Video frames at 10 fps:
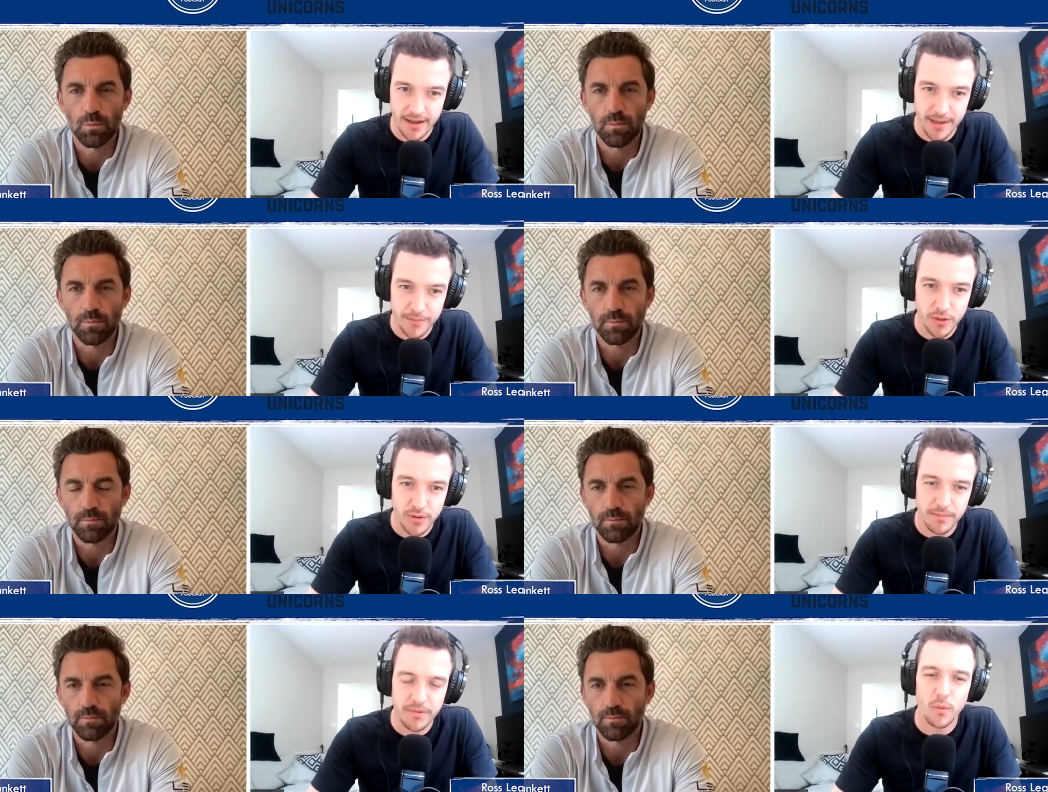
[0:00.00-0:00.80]
Speaker 1: I am
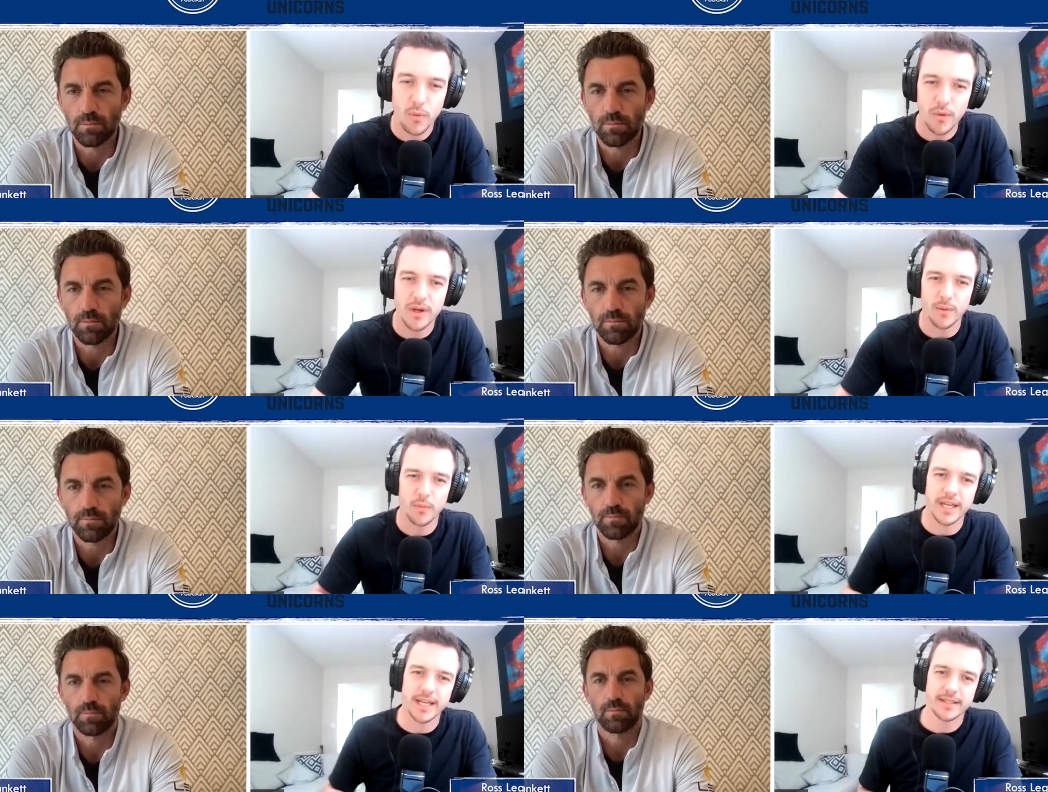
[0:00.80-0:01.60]
joined by a World
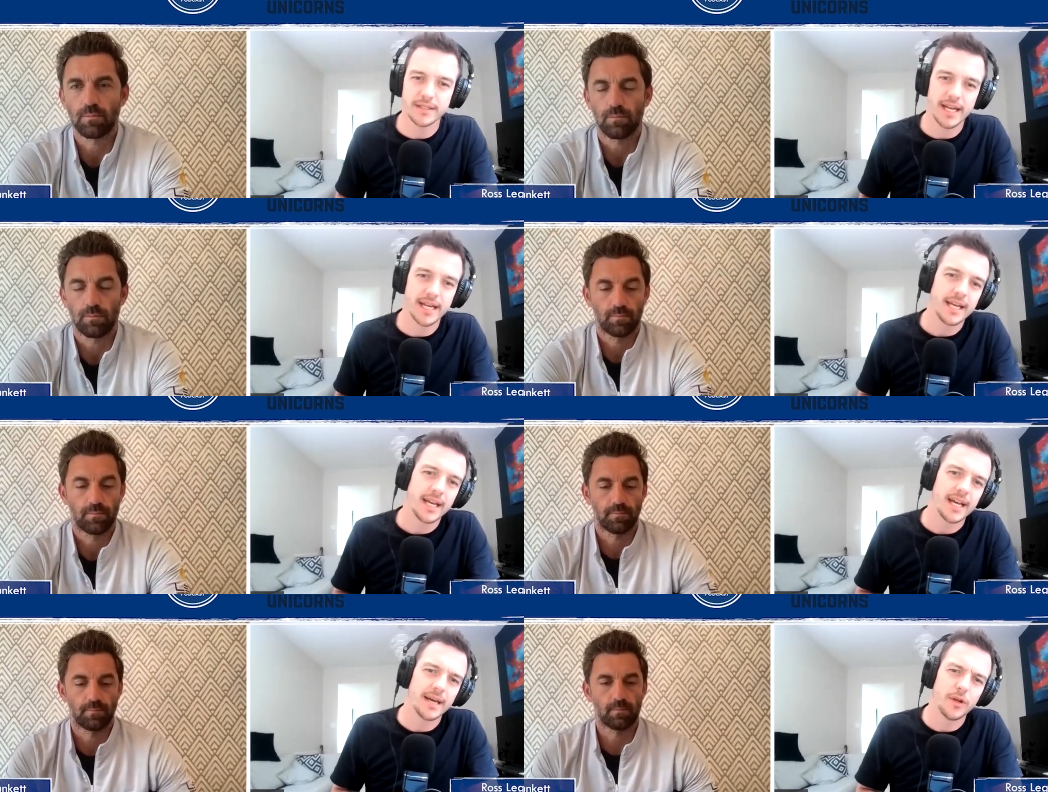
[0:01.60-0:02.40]
Cup winner
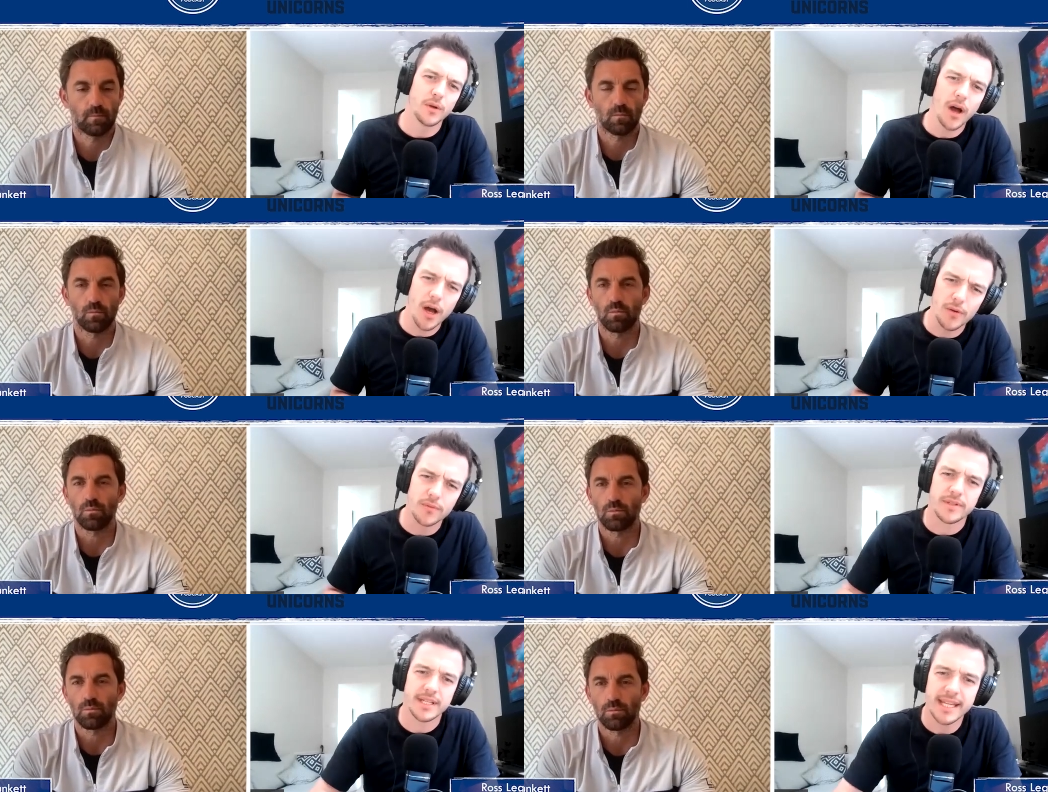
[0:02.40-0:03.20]
um, who
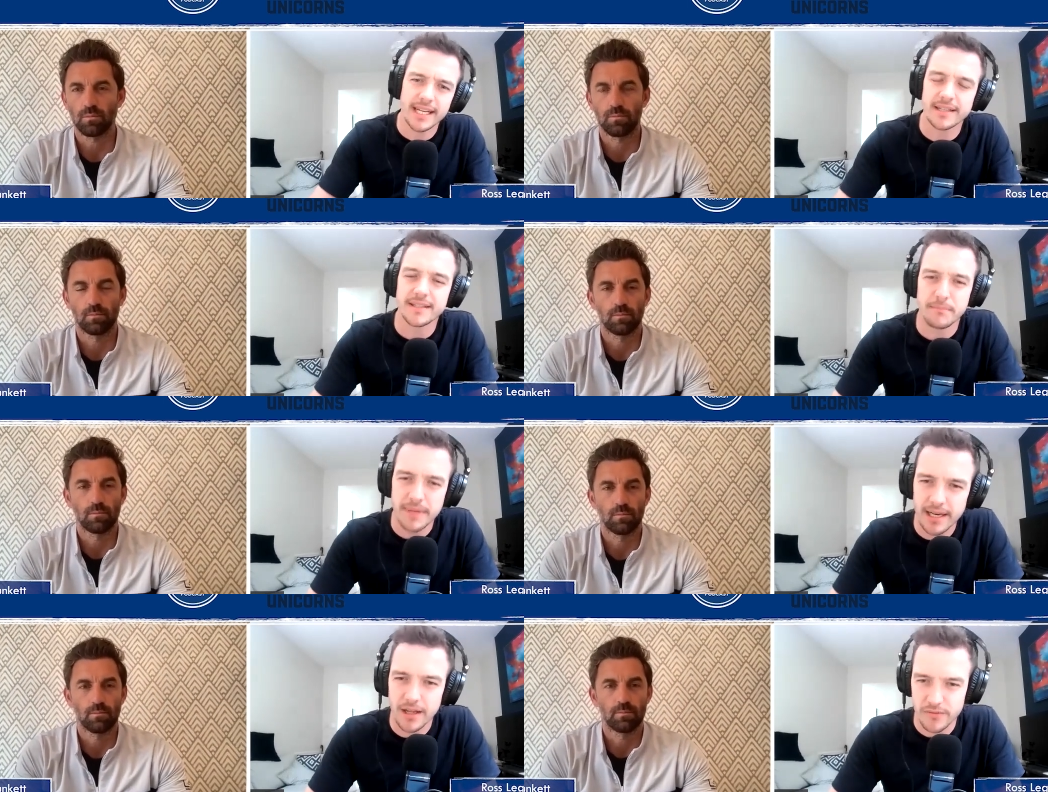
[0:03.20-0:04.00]
owned England's
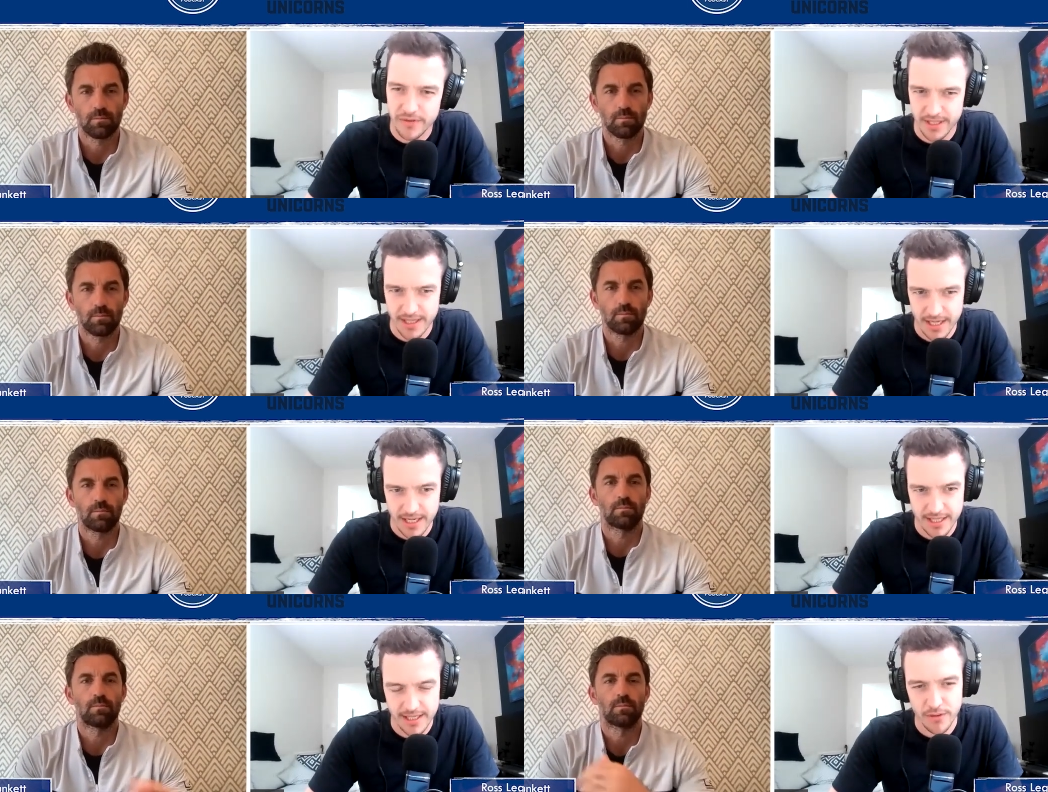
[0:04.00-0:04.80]
middle overs
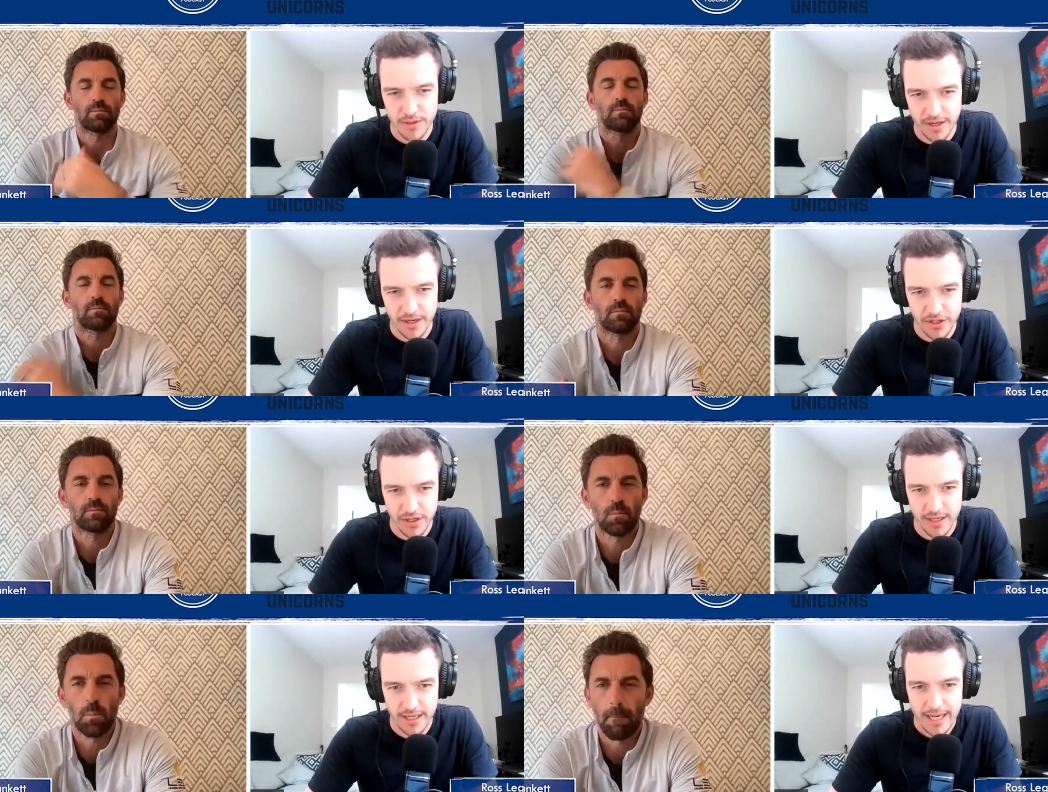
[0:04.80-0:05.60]
in his ODI
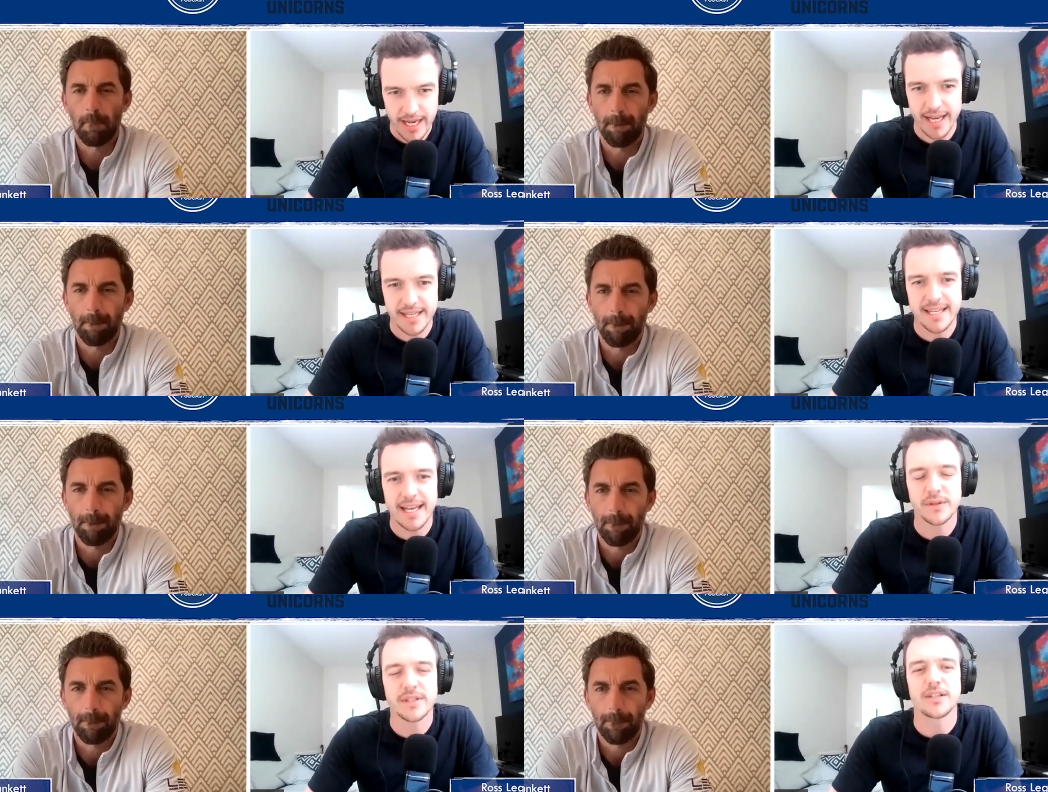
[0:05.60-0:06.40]
shirt and
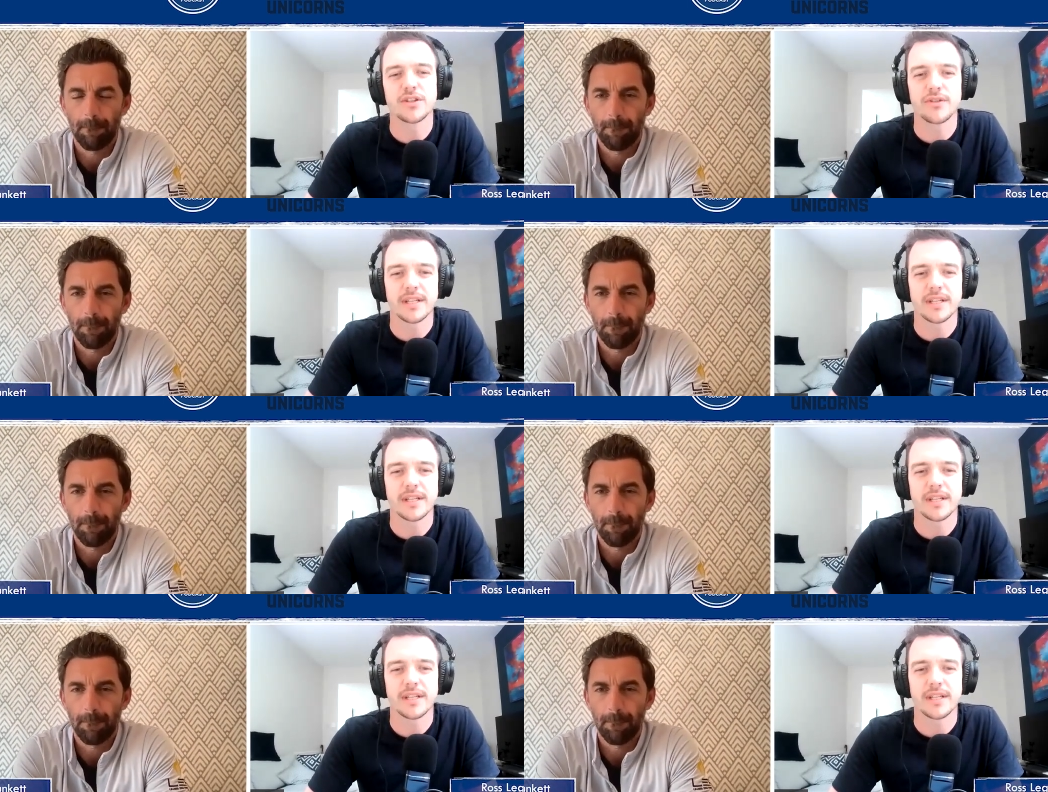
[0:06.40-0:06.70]
is now set to